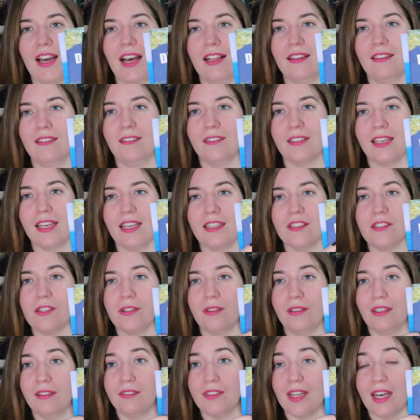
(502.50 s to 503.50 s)
got little kids
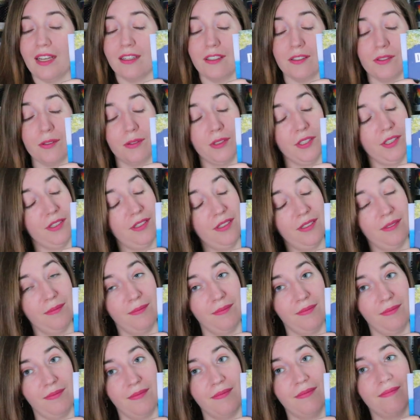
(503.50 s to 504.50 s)
who love dinosaurs,
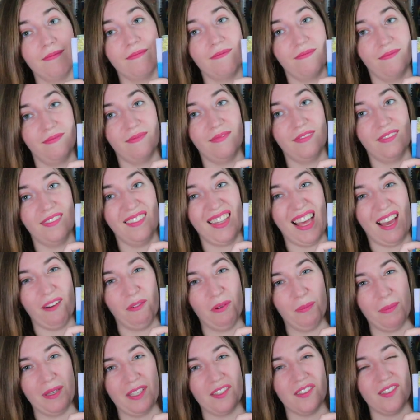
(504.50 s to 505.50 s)
that
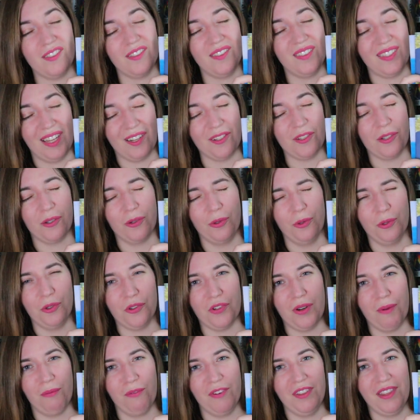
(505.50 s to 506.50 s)
would be such a cool
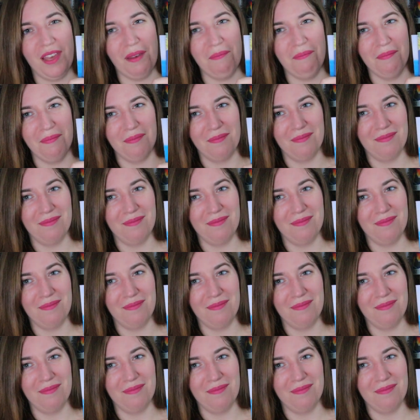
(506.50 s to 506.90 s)
trip for them.